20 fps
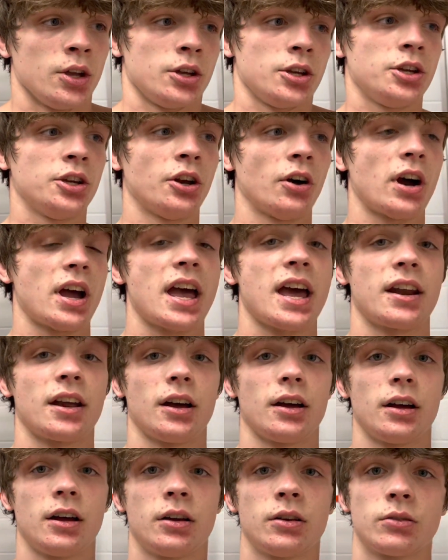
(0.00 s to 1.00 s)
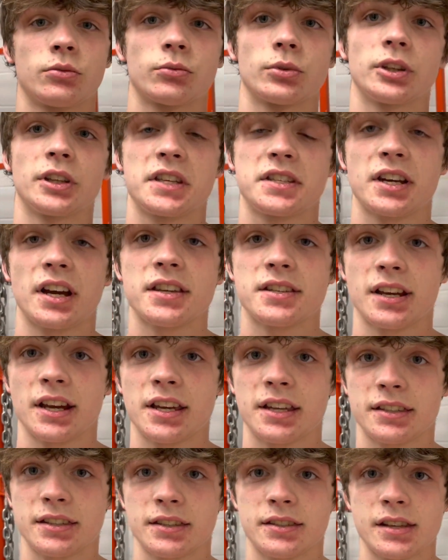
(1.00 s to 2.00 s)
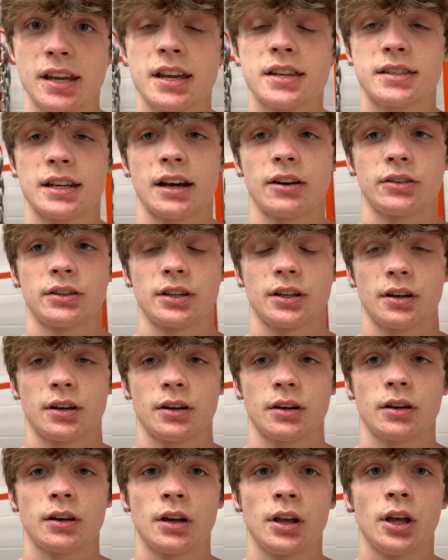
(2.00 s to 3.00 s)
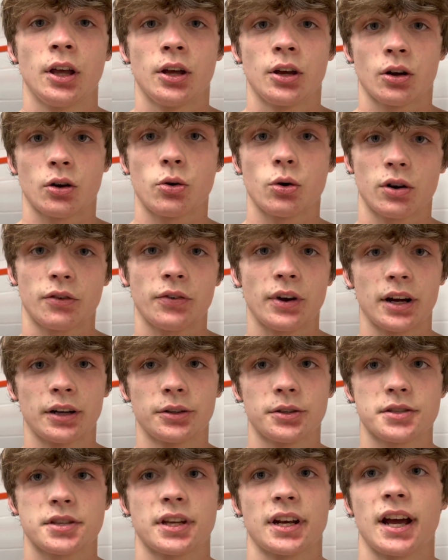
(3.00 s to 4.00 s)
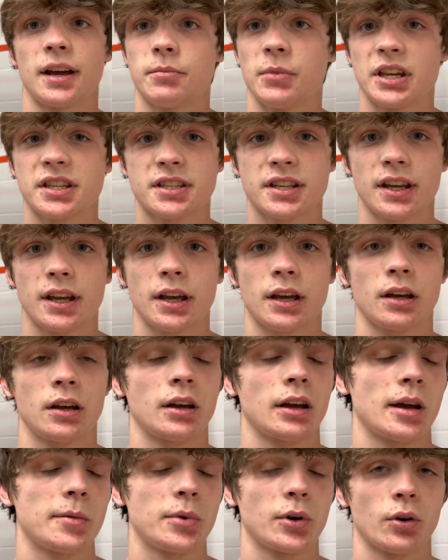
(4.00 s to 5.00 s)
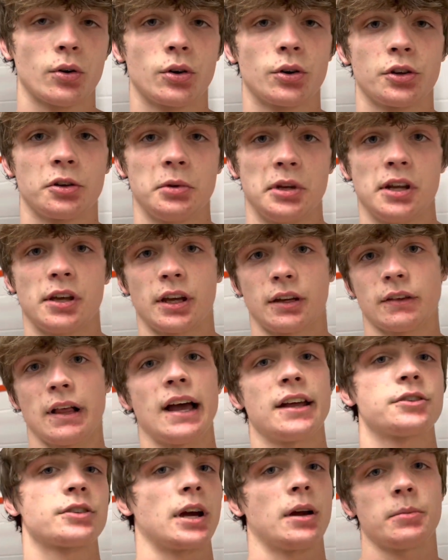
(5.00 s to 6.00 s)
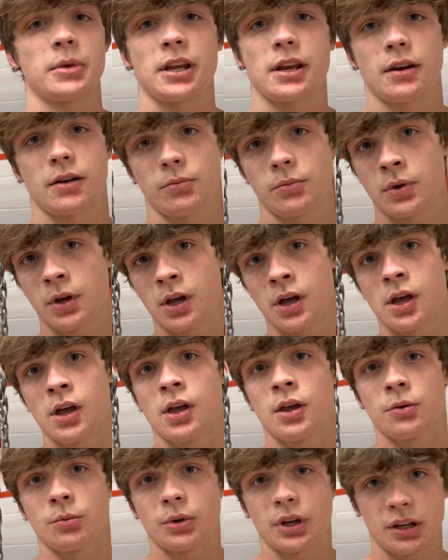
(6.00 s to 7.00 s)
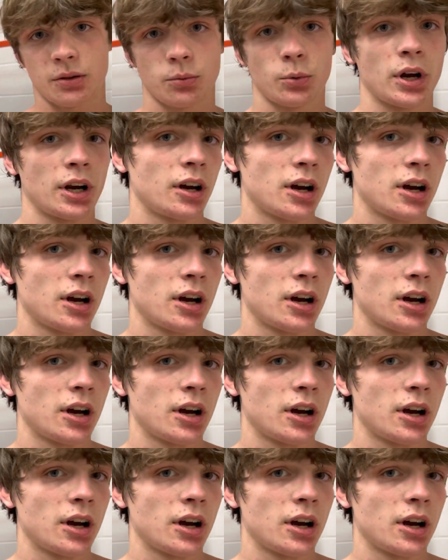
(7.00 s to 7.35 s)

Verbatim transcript: You know, I had a really tight, tight takedown in the quarterfinals and I missed it. I big rolled him and he like lat dropped me and like went